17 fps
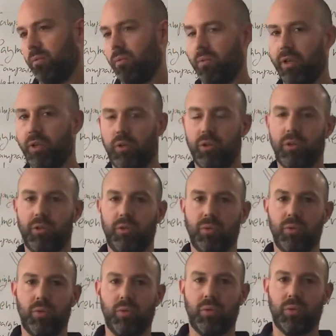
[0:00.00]
in order
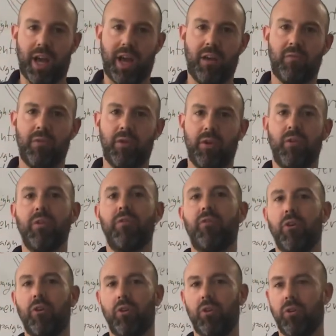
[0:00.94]
to have the
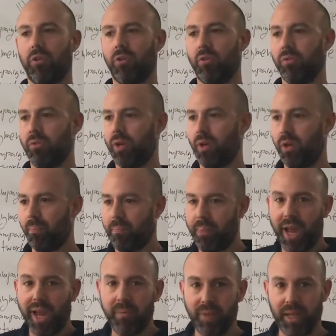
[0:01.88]
referral
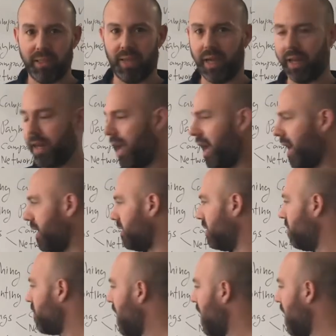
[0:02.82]
payment at hand.